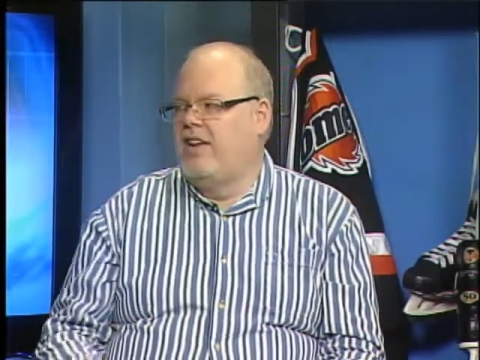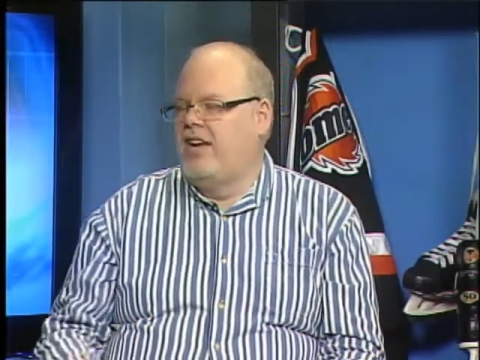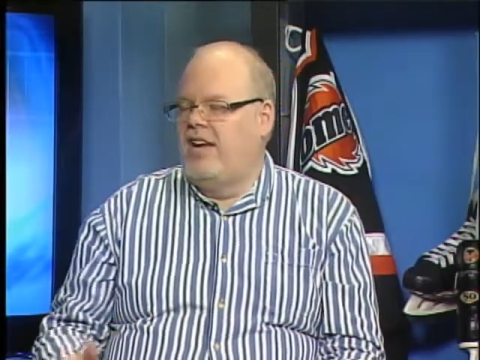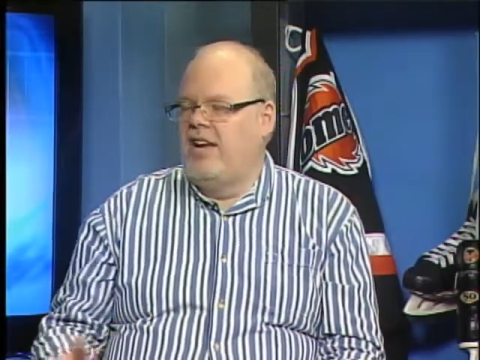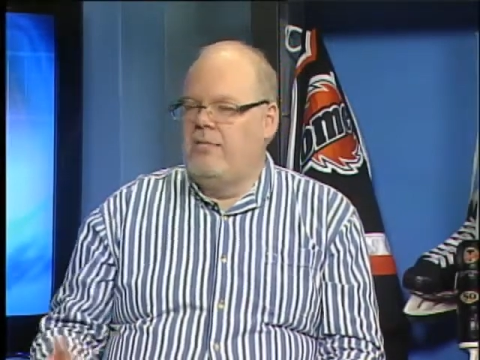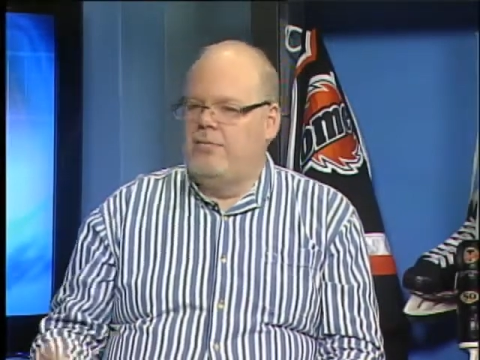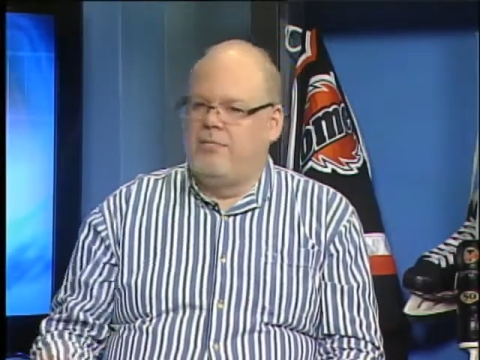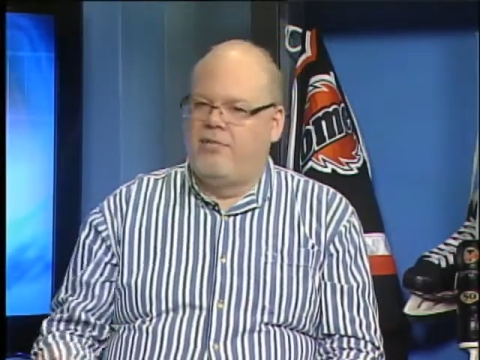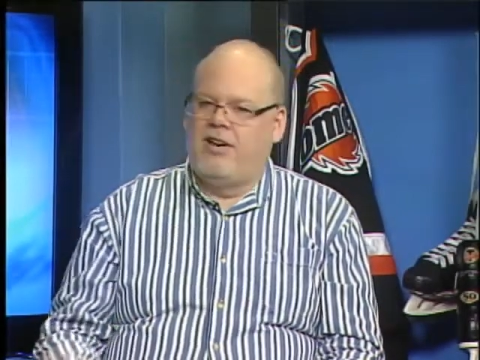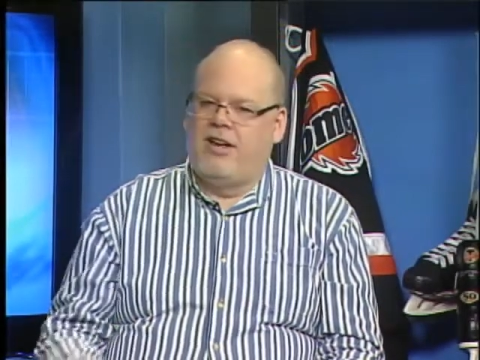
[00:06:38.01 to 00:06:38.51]

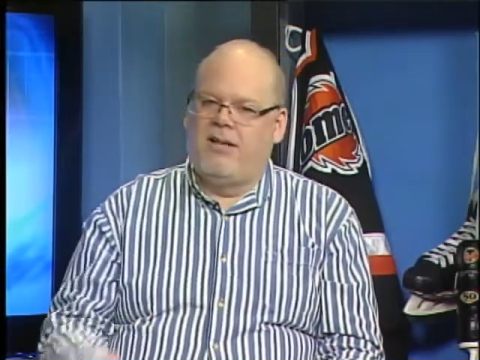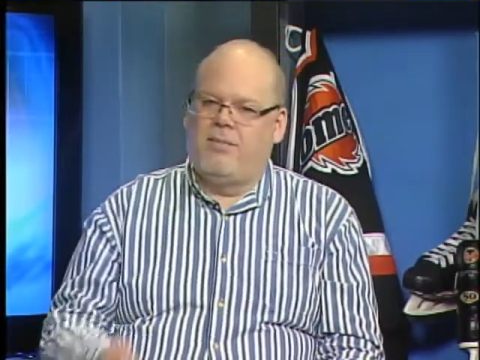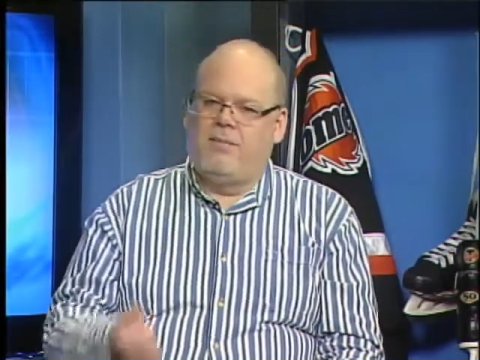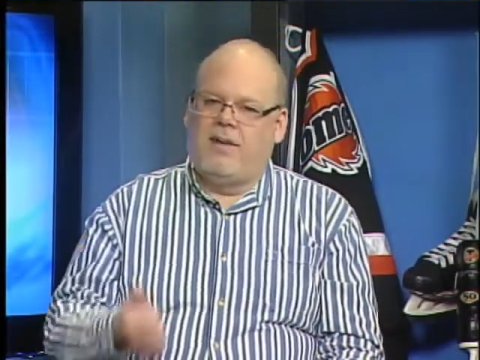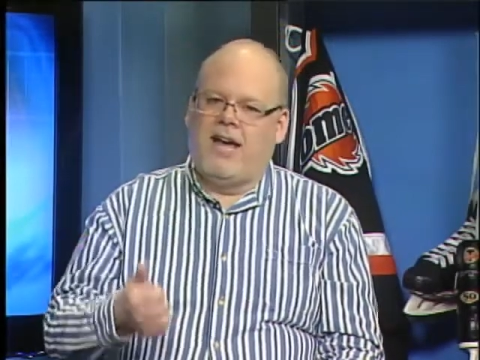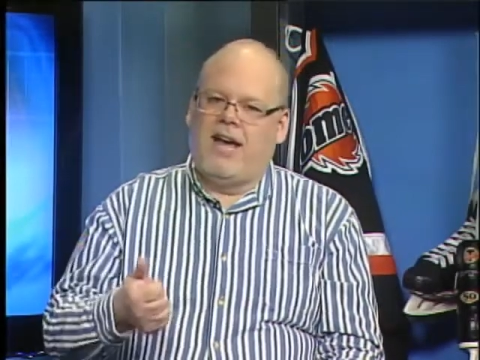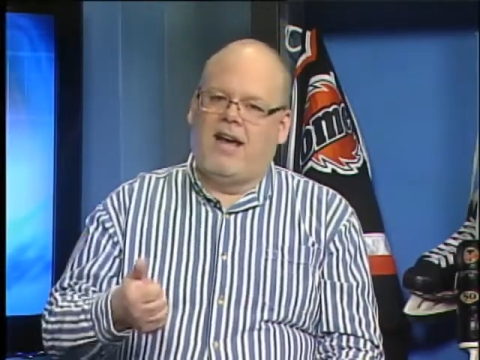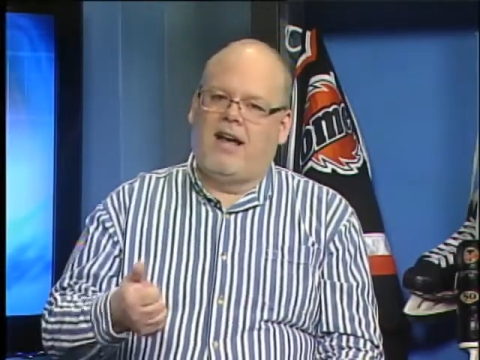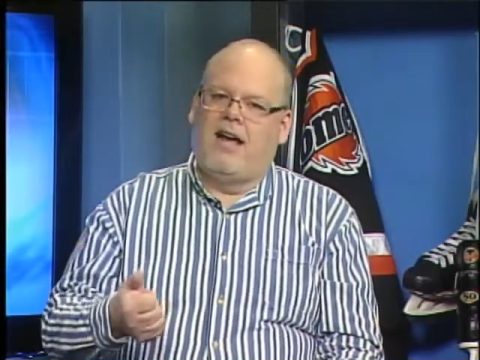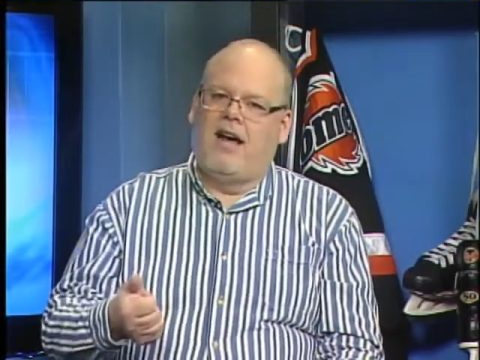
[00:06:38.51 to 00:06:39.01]
and bring it
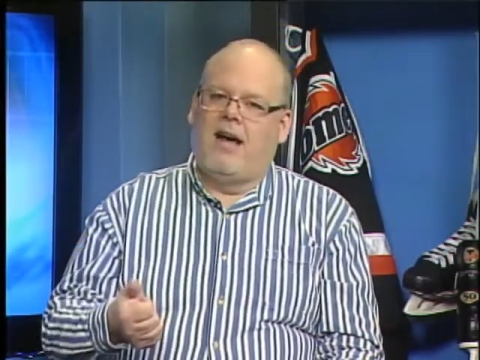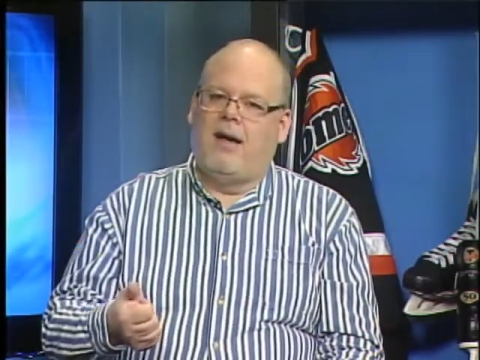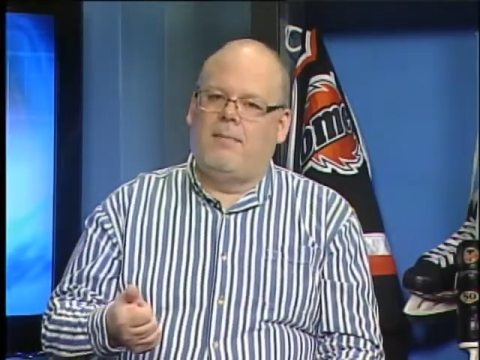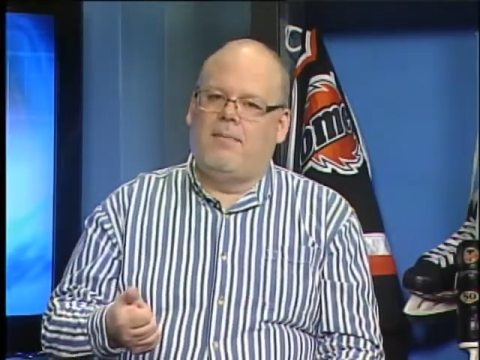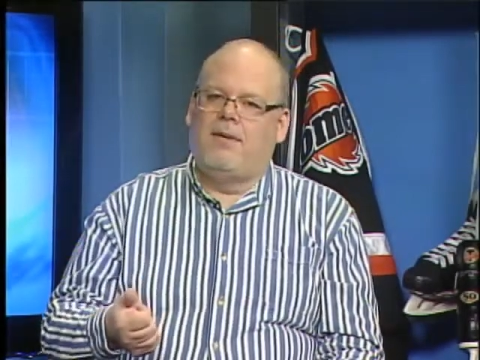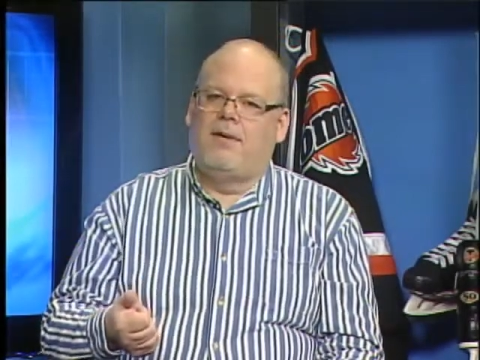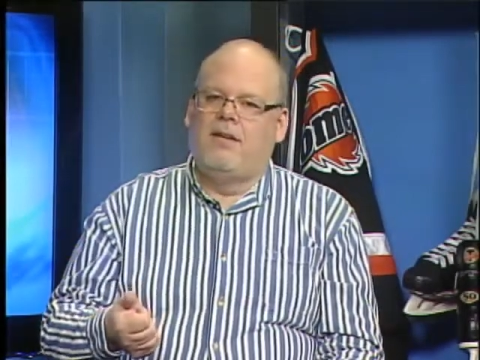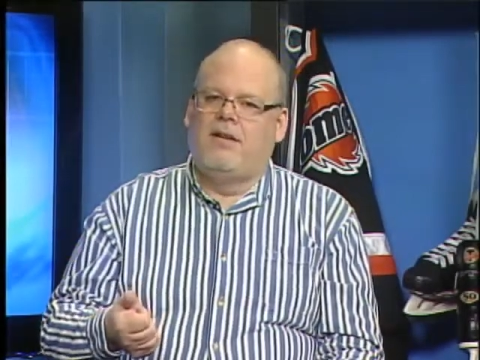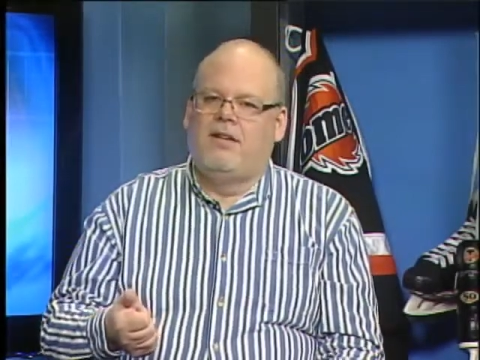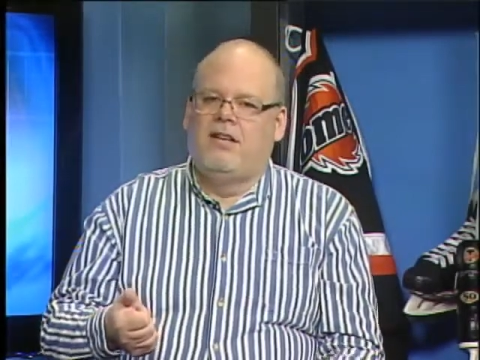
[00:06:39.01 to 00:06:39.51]
back
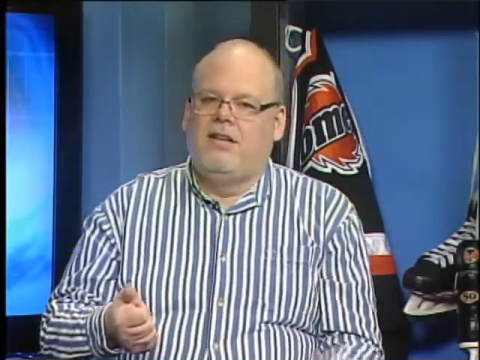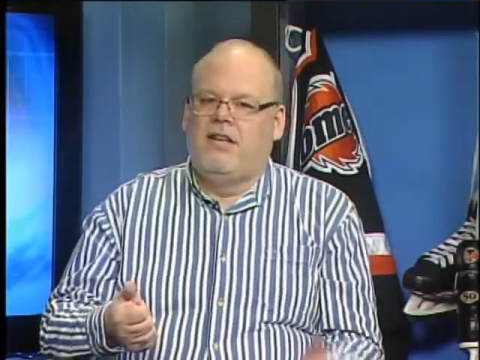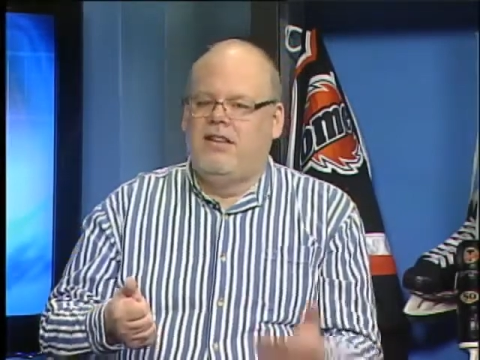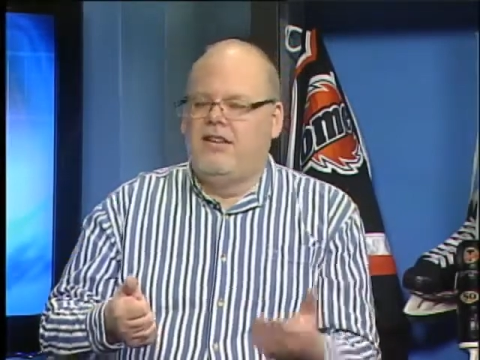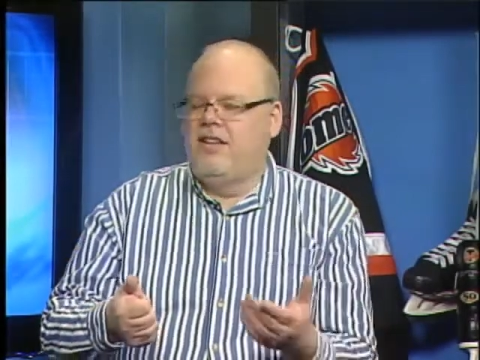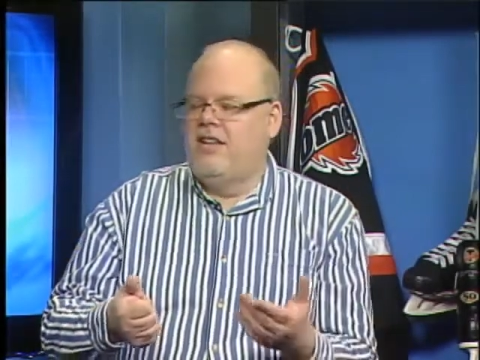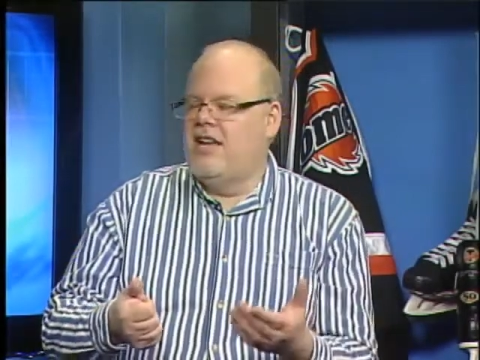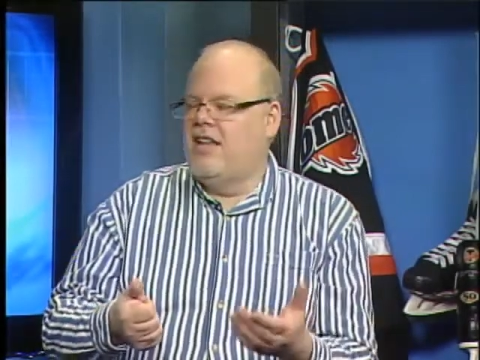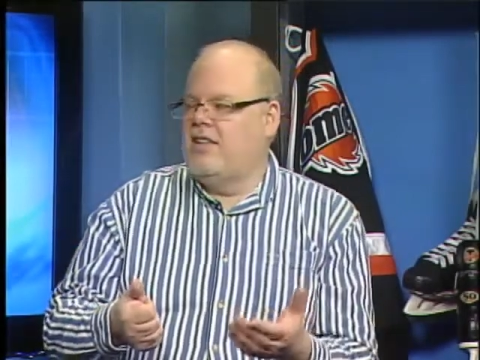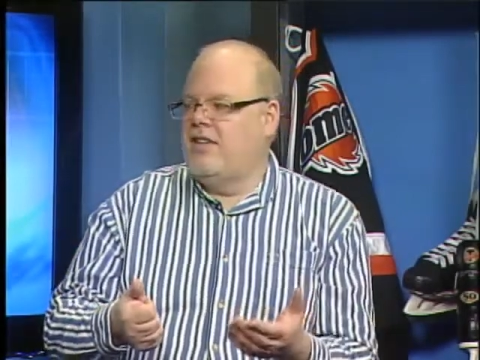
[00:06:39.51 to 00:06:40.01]
up.
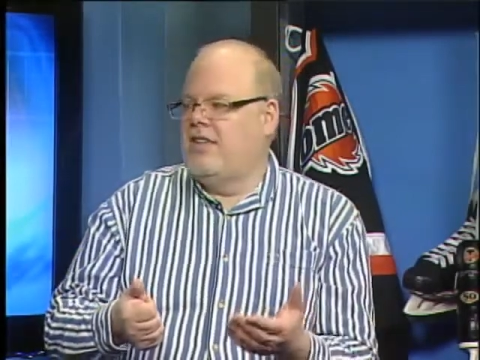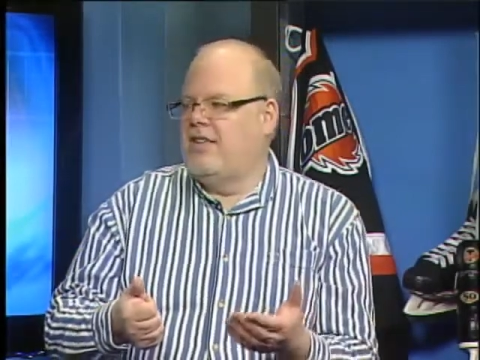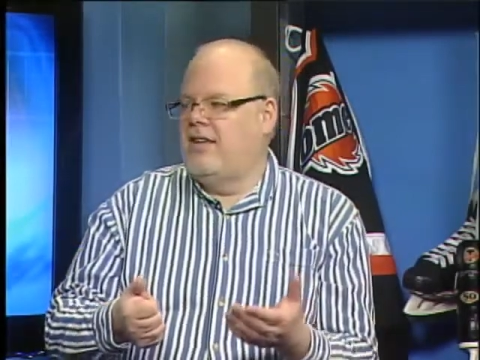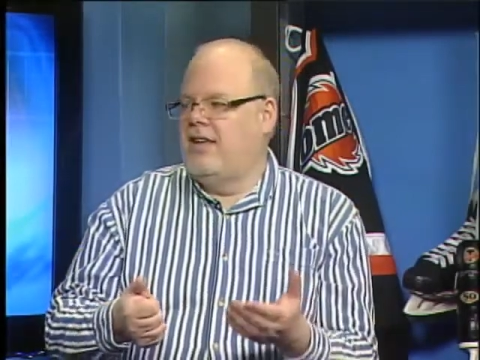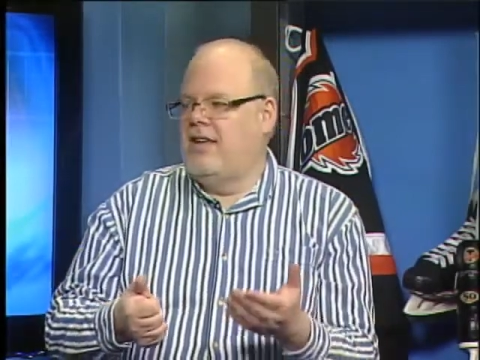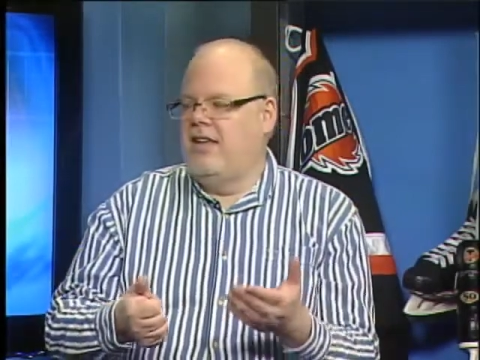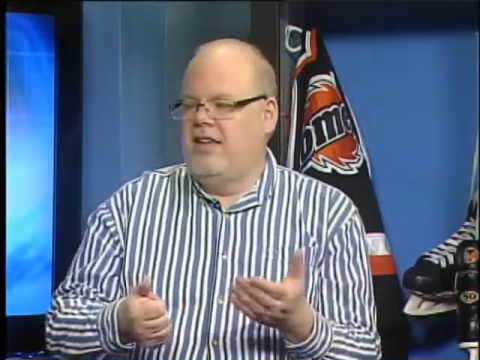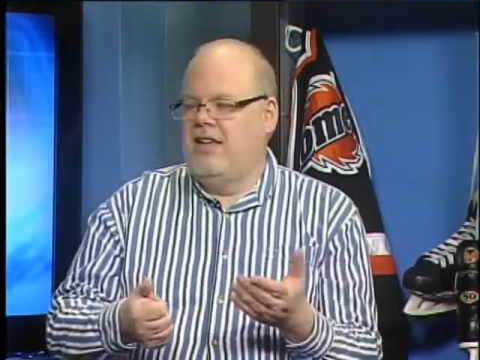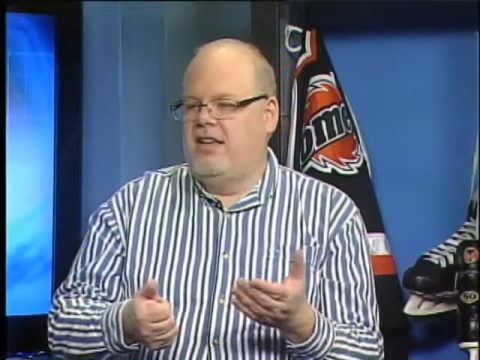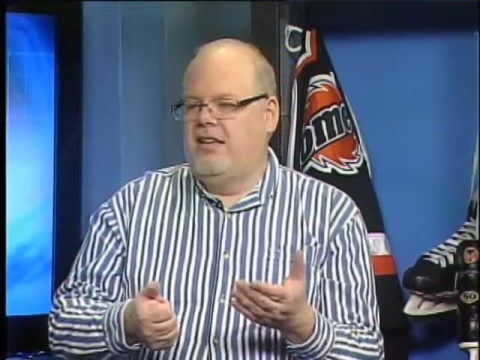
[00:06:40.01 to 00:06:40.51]
The other
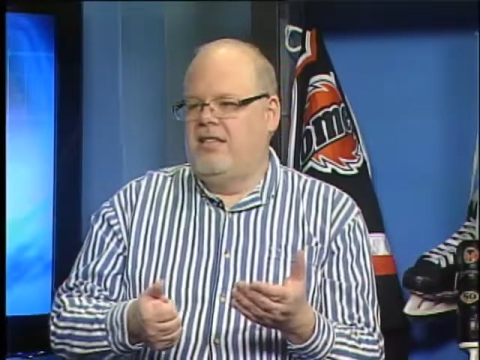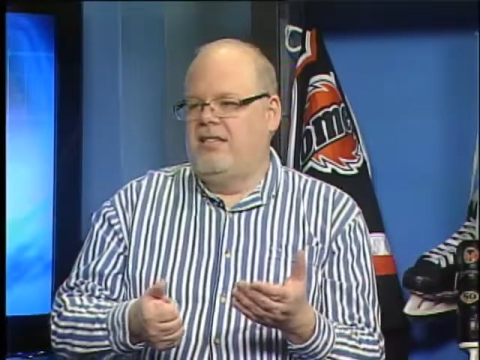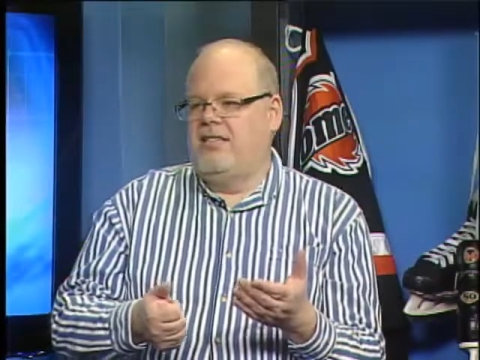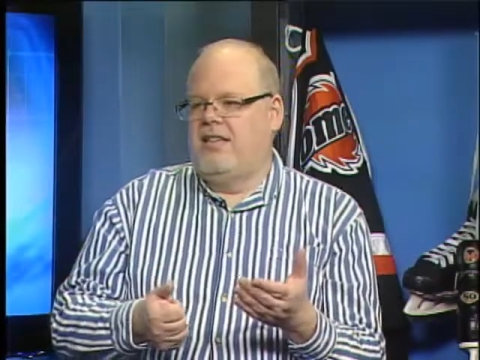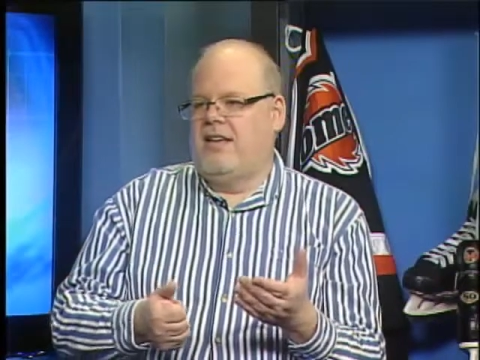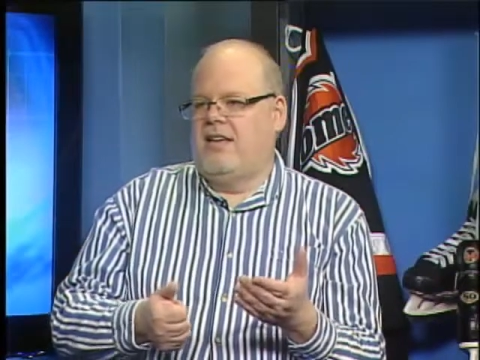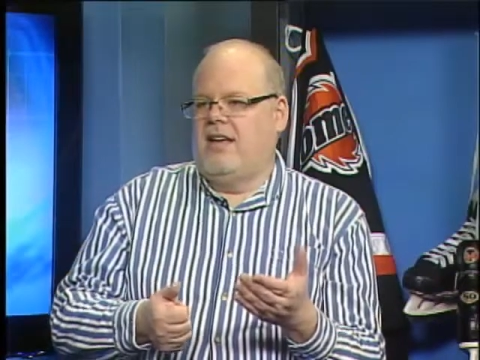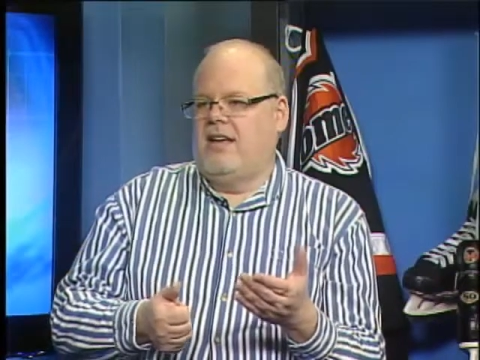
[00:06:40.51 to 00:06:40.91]
thing is